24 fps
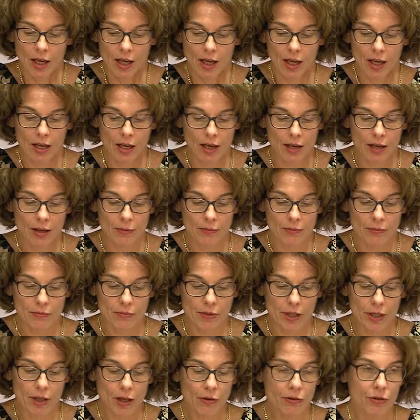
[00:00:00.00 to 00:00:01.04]

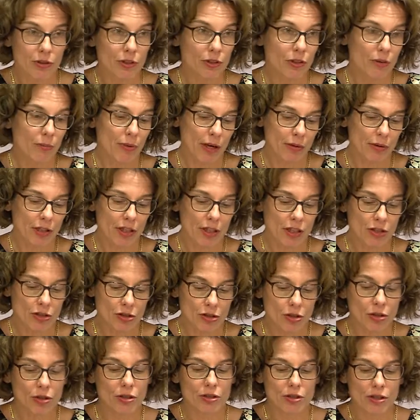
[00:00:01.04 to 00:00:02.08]
And often you're married in
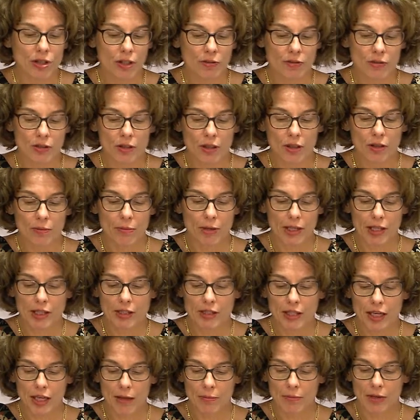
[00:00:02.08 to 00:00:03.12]
church, even though by the
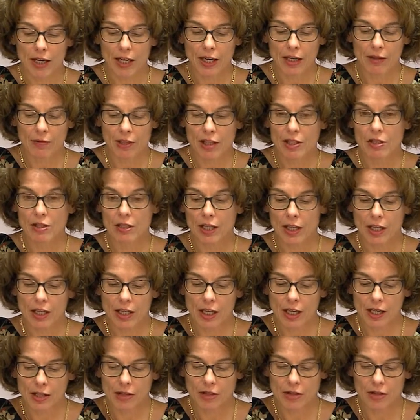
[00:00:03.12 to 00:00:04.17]
time I reached that
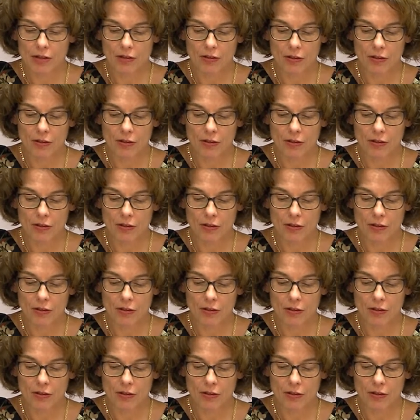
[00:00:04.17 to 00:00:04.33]
age,